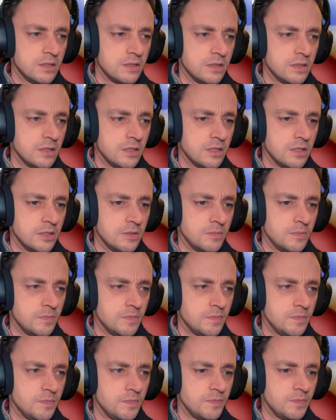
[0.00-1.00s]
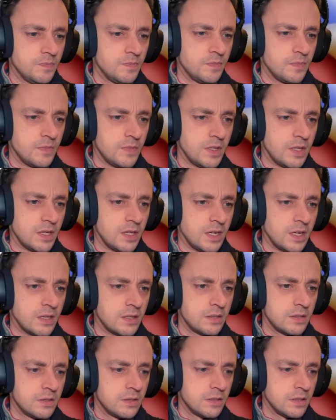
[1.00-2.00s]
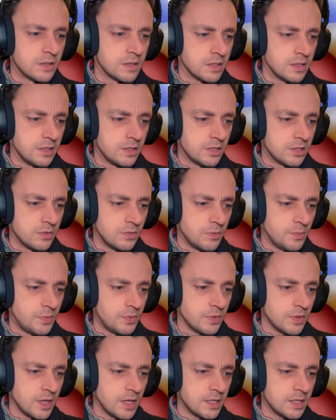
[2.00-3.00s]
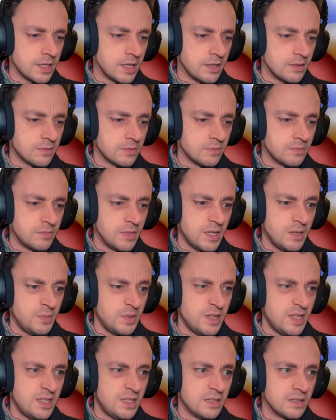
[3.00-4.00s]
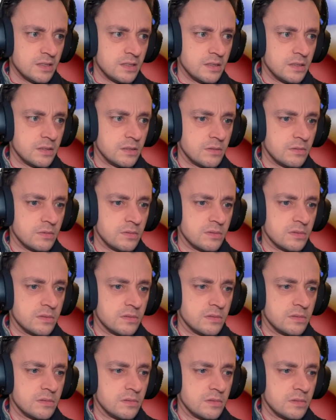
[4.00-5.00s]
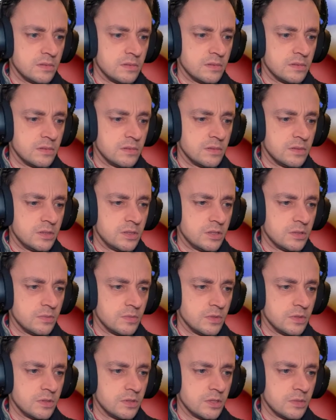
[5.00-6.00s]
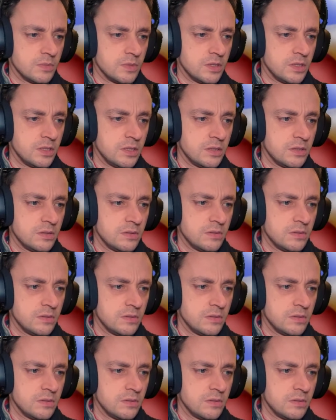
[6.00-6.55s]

Yeah. Okay, so we'll put that down, maybe? I don't know. Somewhere here.